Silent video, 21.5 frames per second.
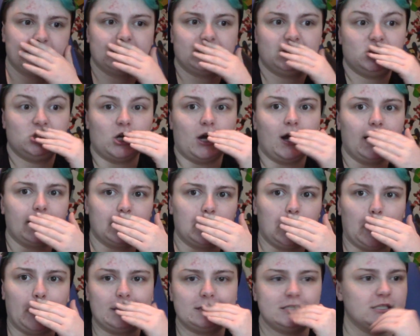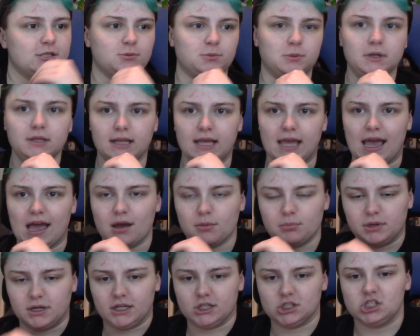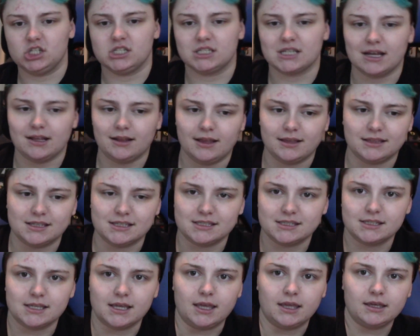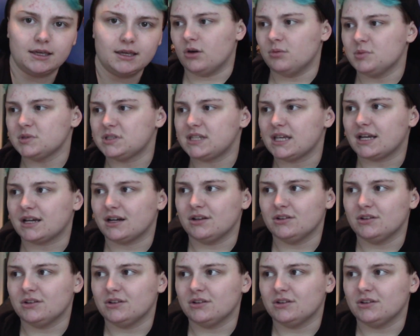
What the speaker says: shocked. Like, is this really happening? She's got, like, this, like, almost like